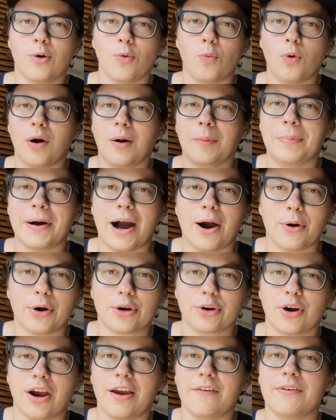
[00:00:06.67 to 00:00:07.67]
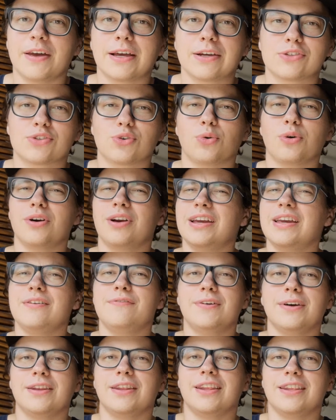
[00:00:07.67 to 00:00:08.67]
willpower, cravings, or
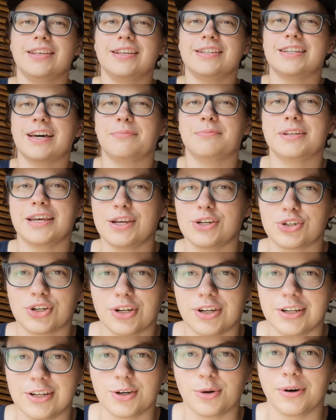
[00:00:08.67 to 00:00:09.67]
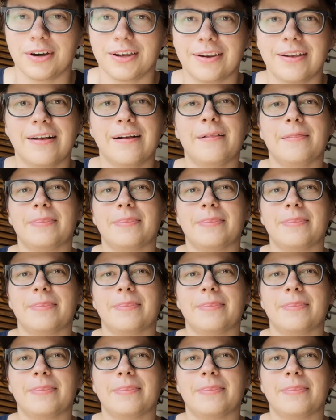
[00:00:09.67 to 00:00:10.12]
even the temptation to do it.